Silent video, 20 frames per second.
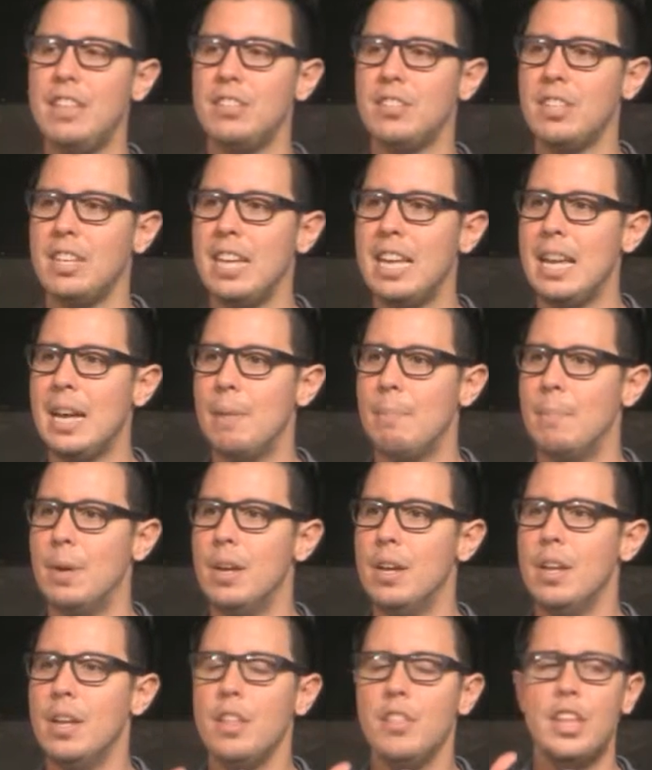is in him,
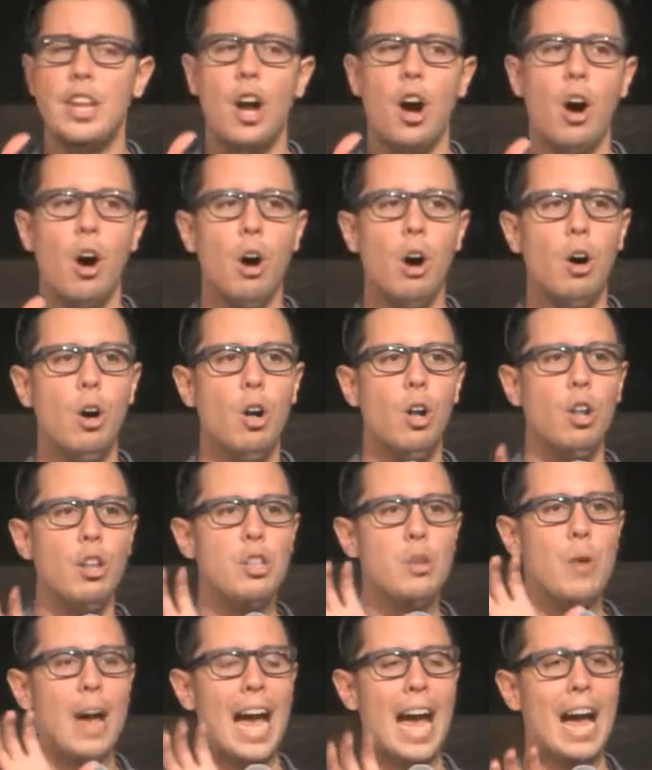then all
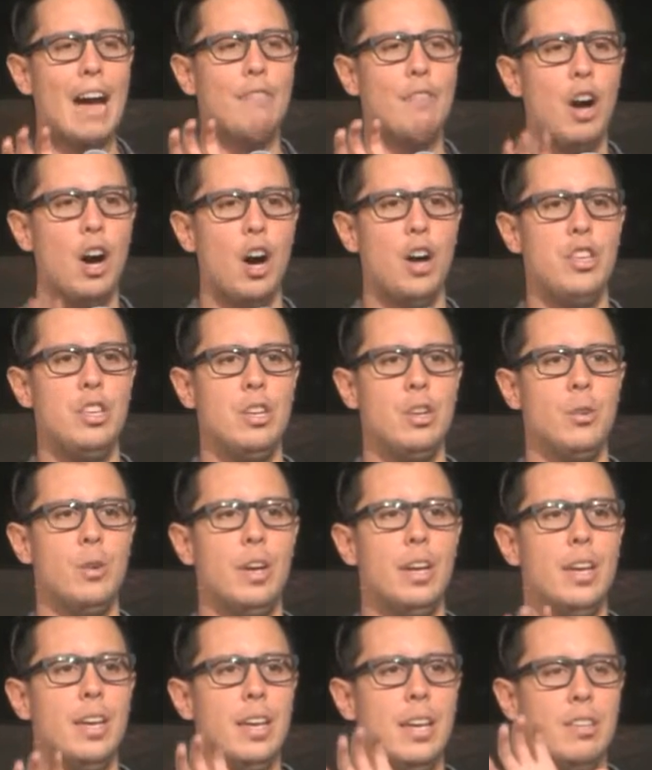you have on you
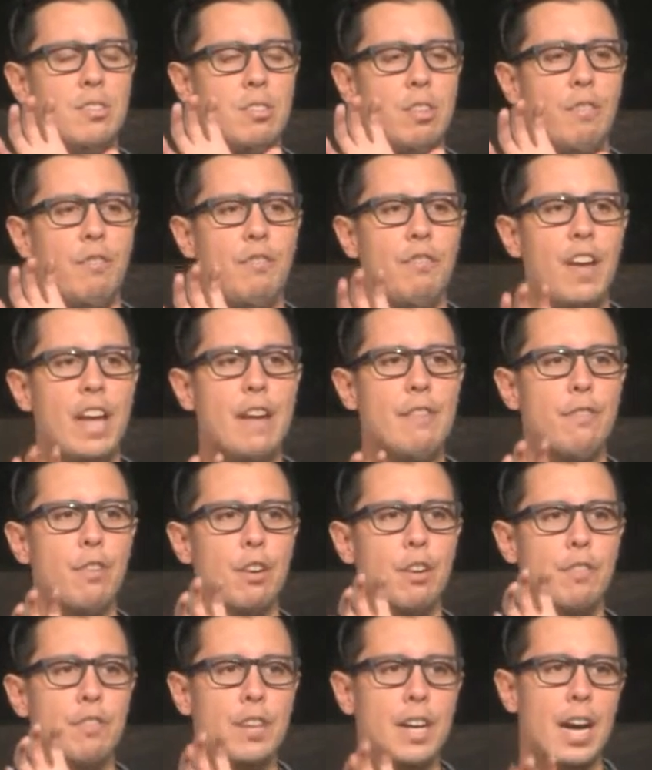is the favor
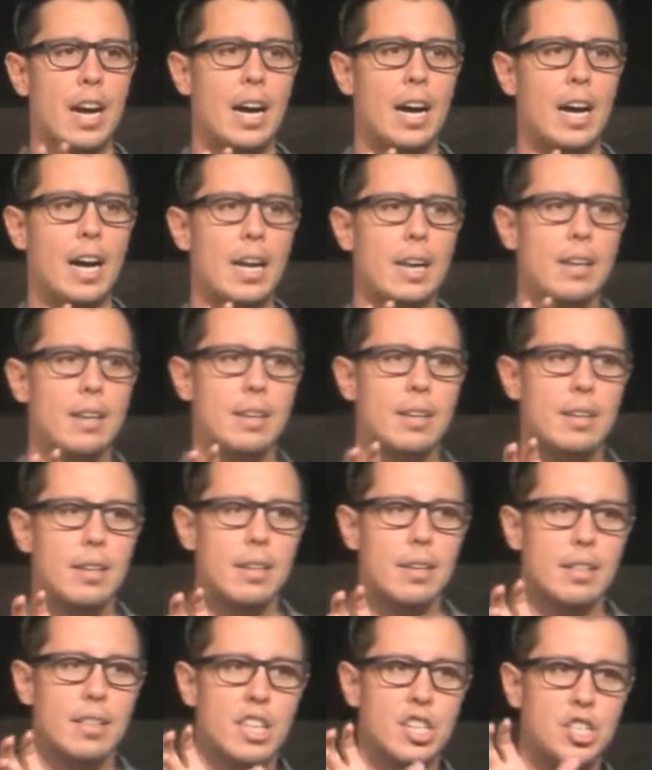of God
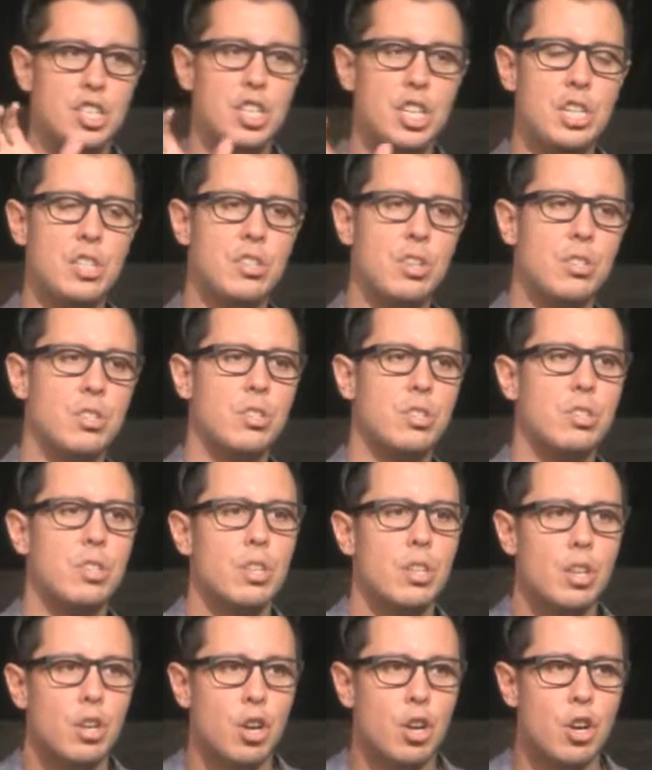that Jesus
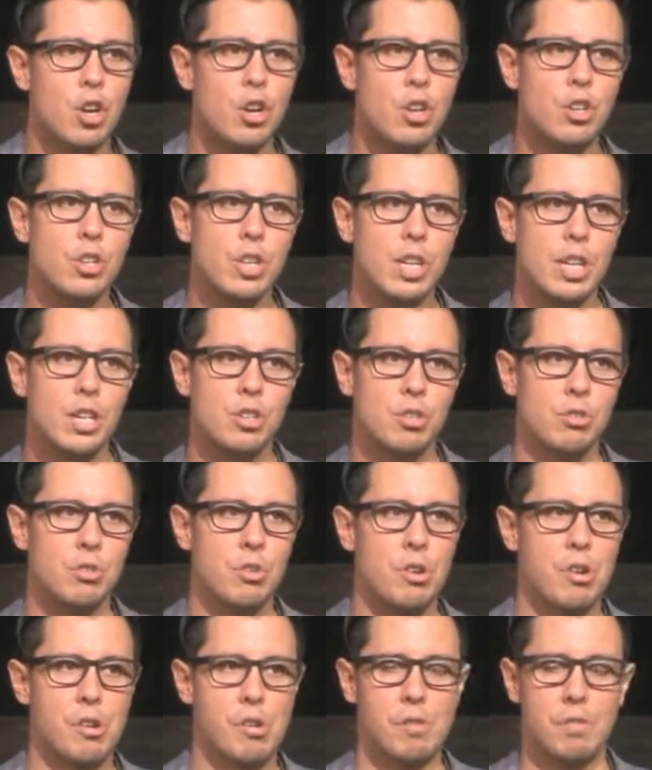earned and
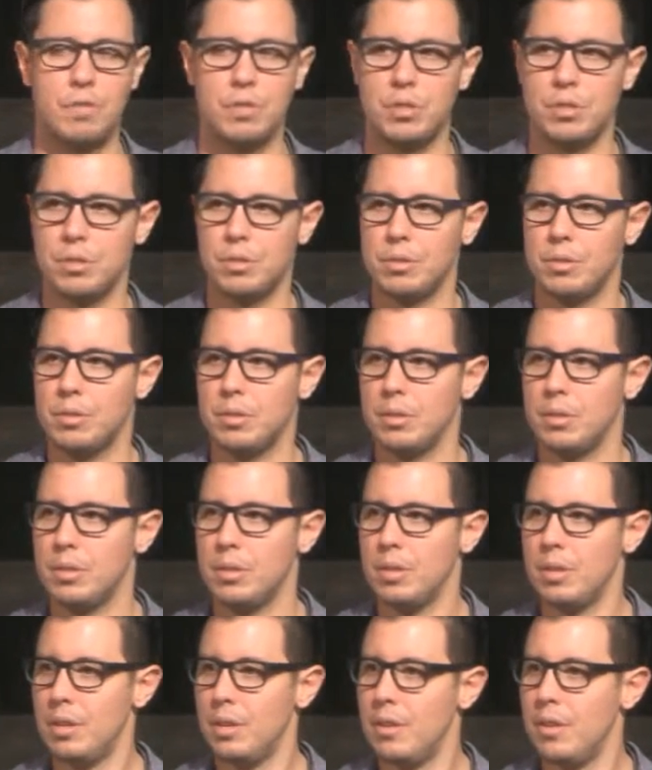deserves.
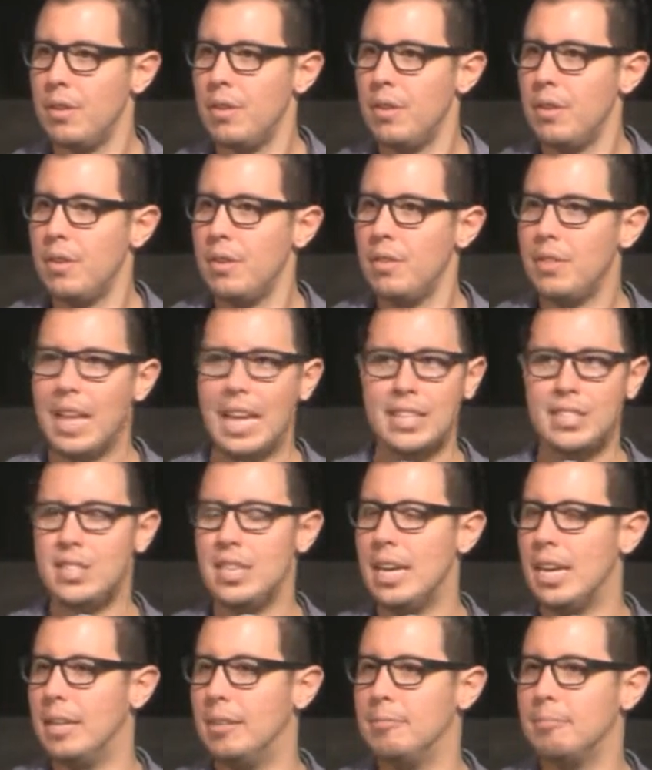That's
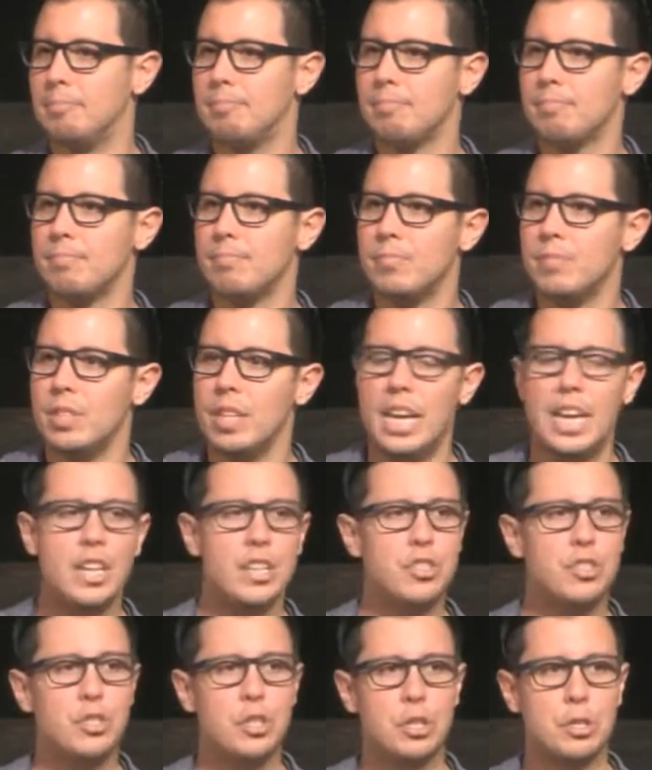it. It
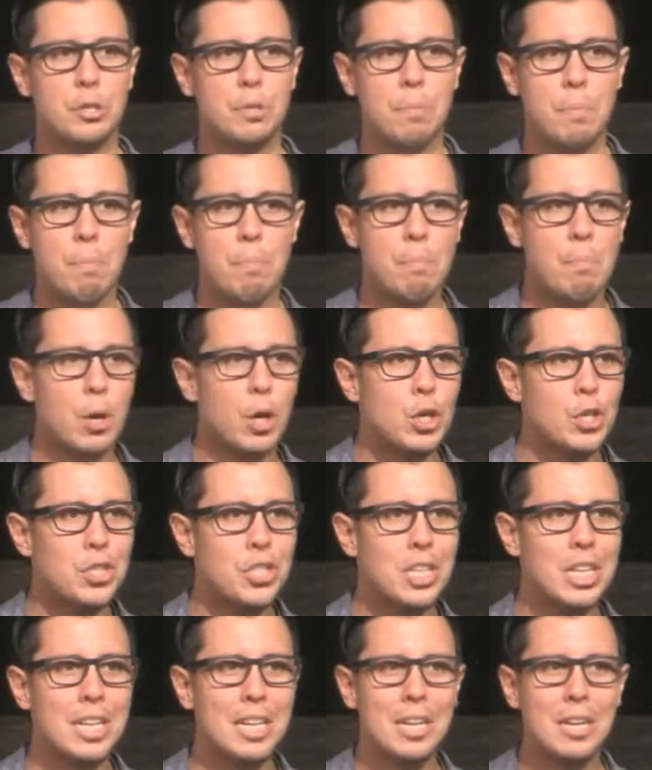is just
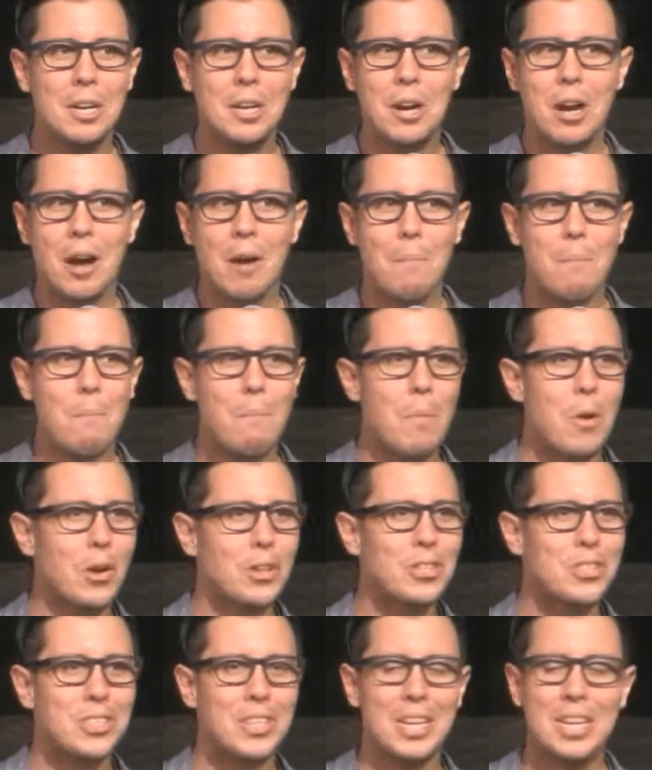mercy,
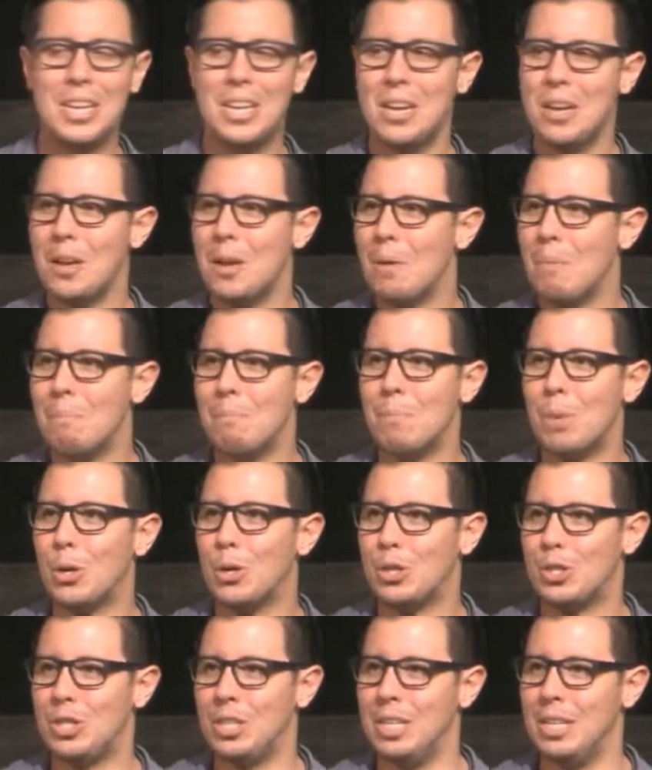mercy,
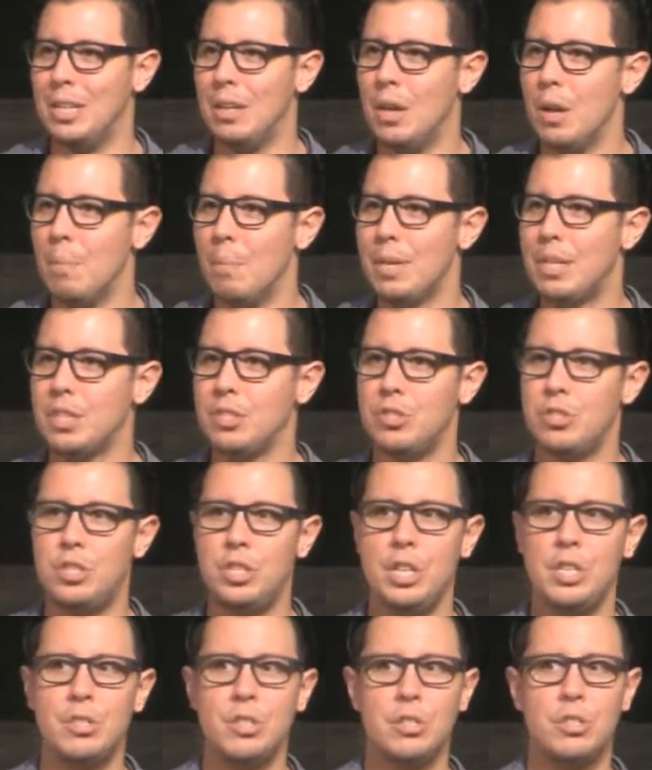mercy, because
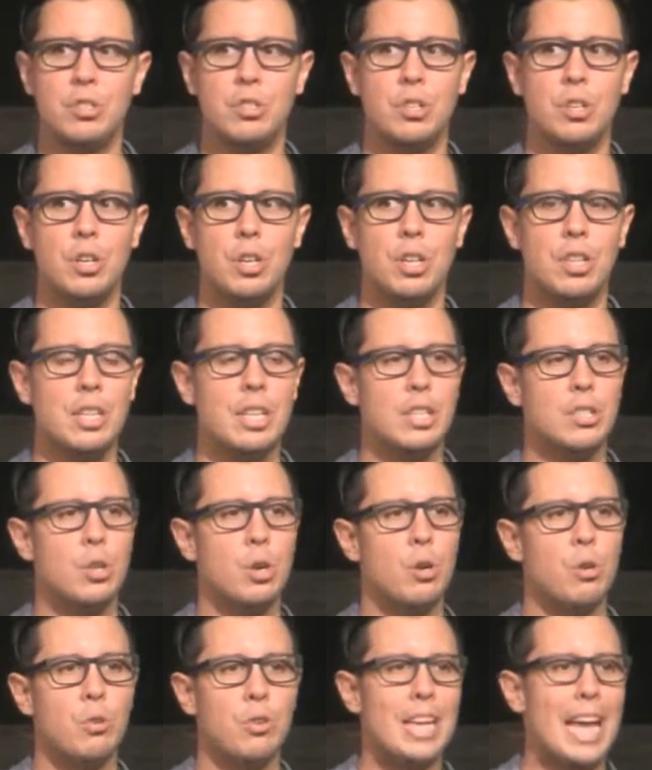Jesus stood in the
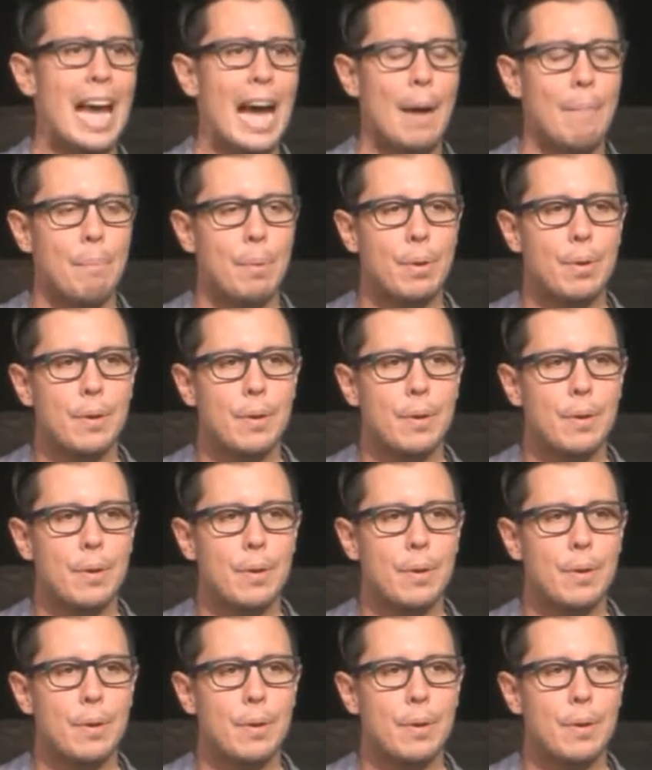eternal gap